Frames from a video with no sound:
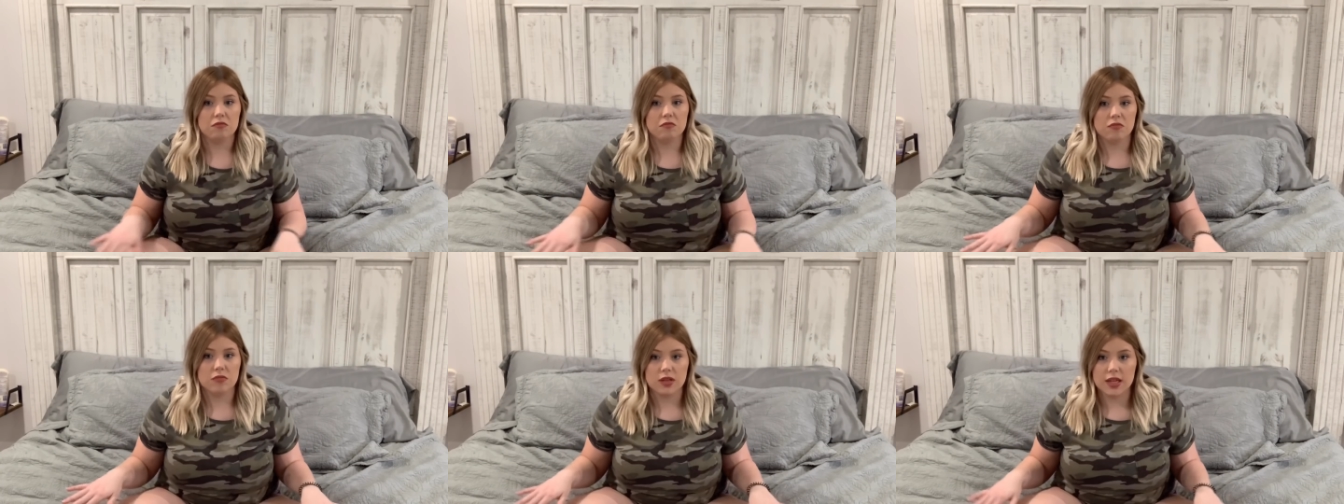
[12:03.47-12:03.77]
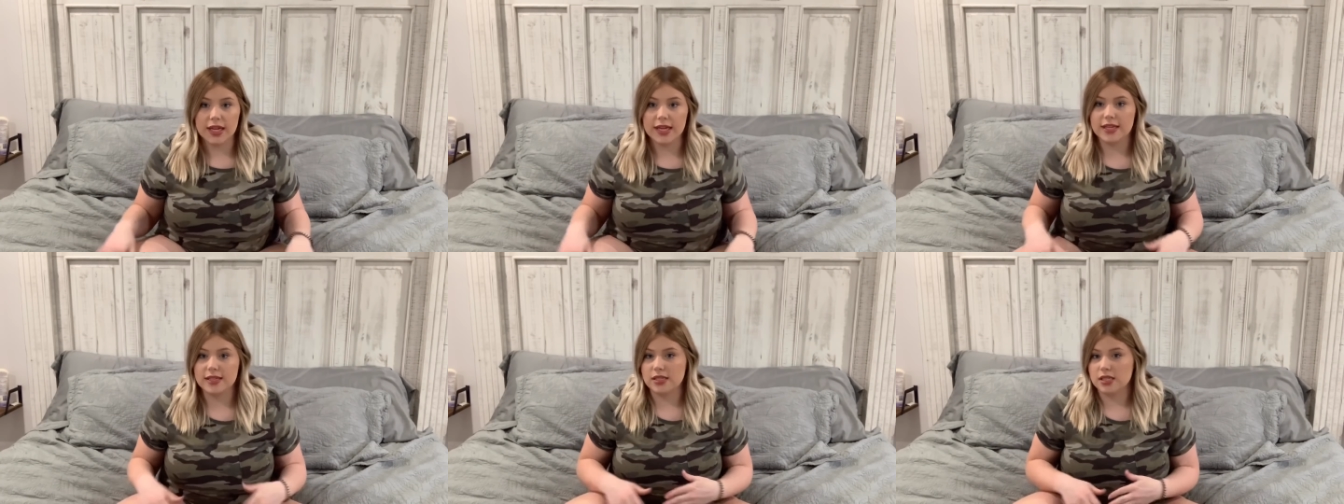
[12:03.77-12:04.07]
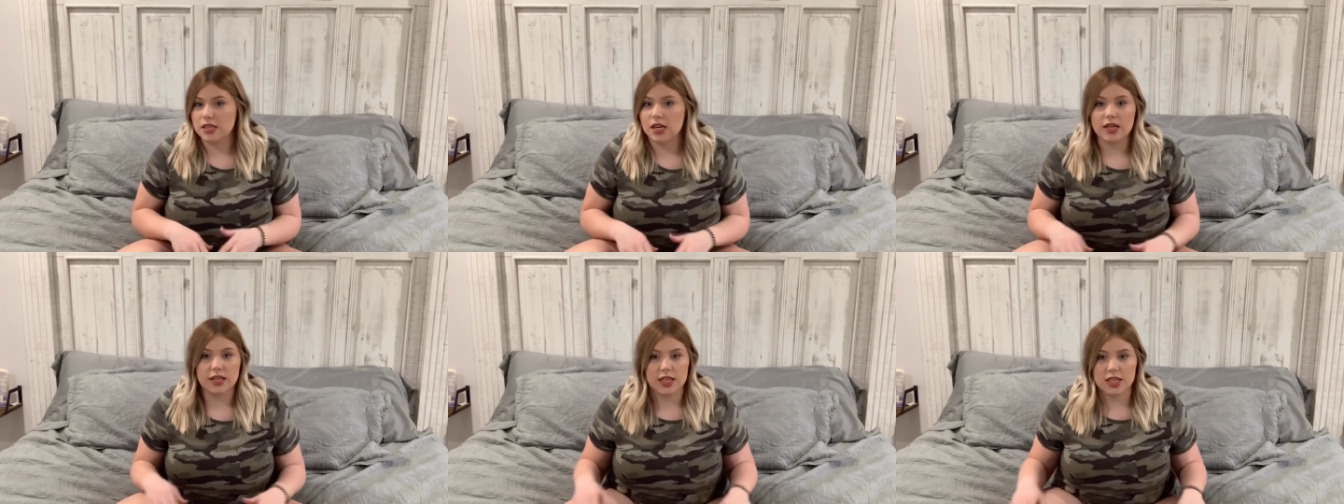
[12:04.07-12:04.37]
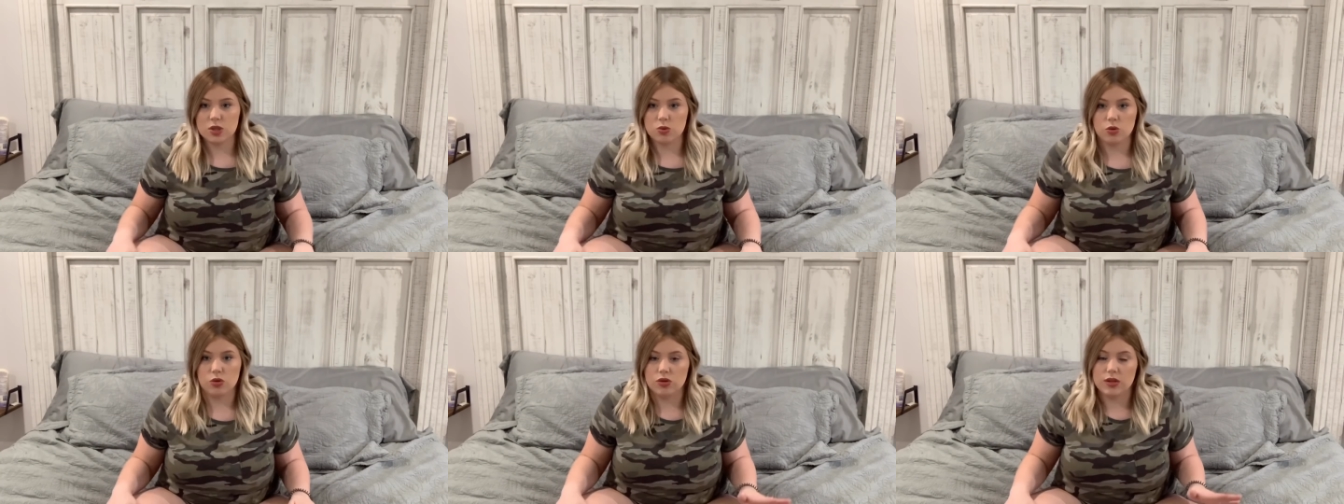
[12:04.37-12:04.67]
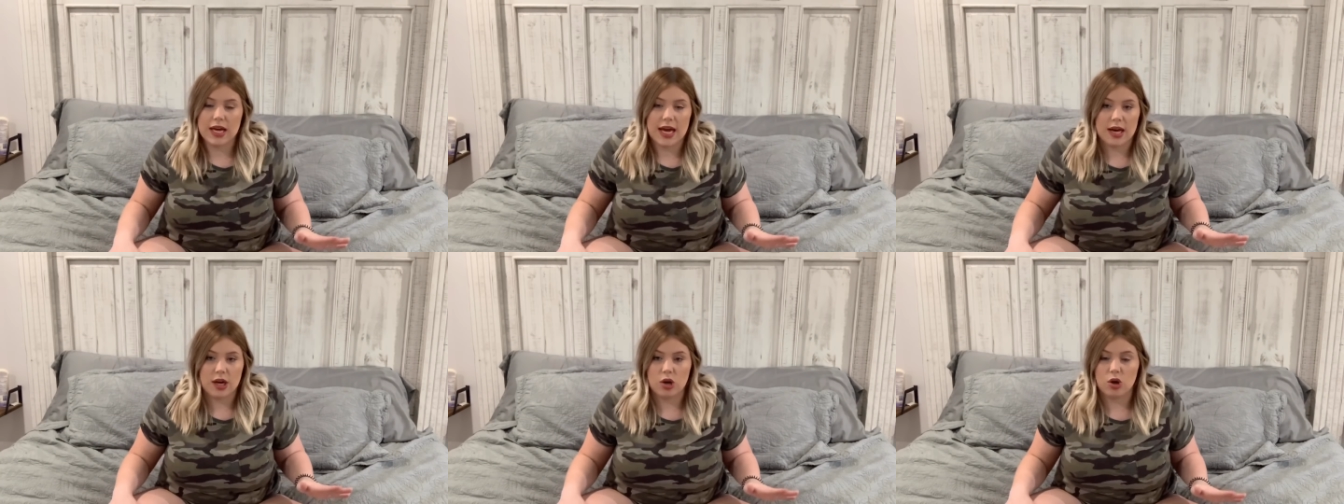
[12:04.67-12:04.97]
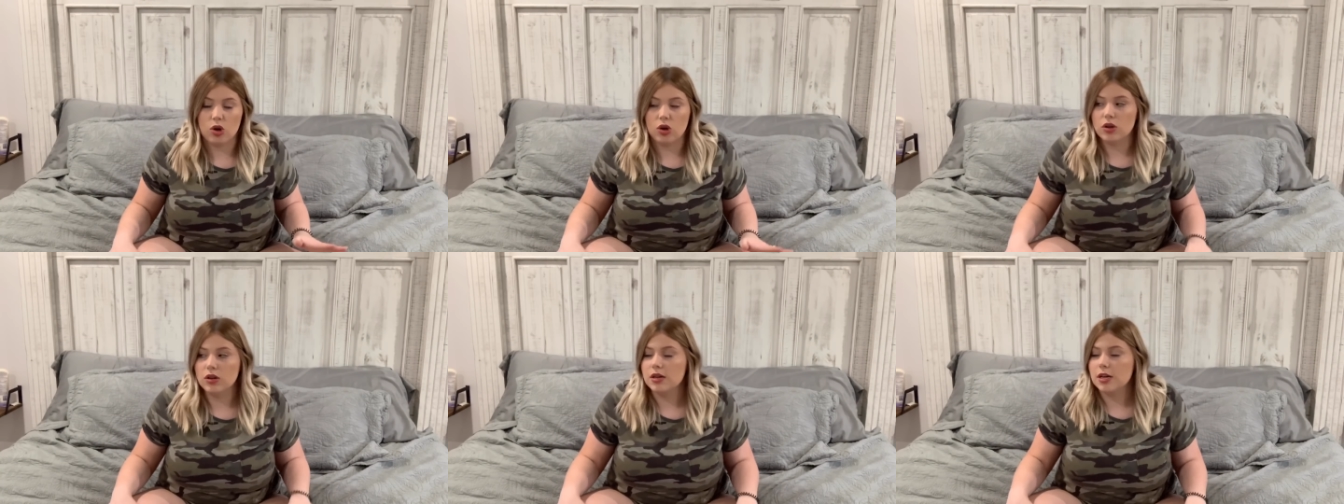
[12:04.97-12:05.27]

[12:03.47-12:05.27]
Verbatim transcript: legs did not get swollen at all.